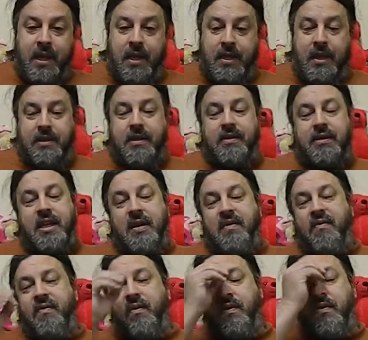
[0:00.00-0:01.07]
And as I stated
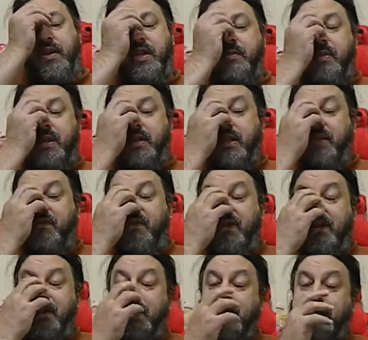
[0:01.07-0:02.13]
before, these B T S
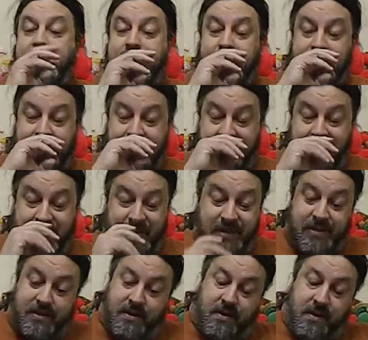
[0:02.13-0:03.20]
vlogs, the
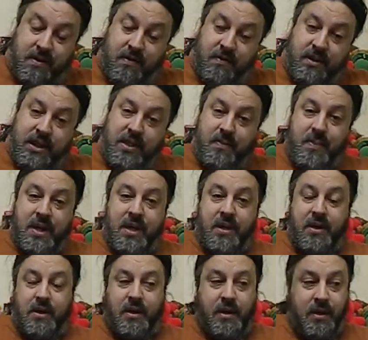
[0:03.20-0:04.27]
segments, are really
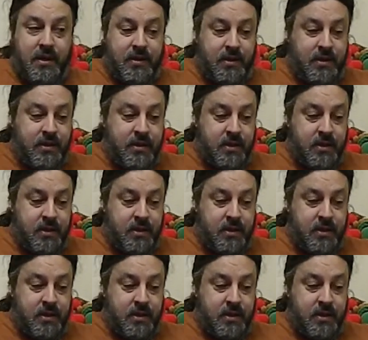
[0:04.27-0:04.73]
dependent on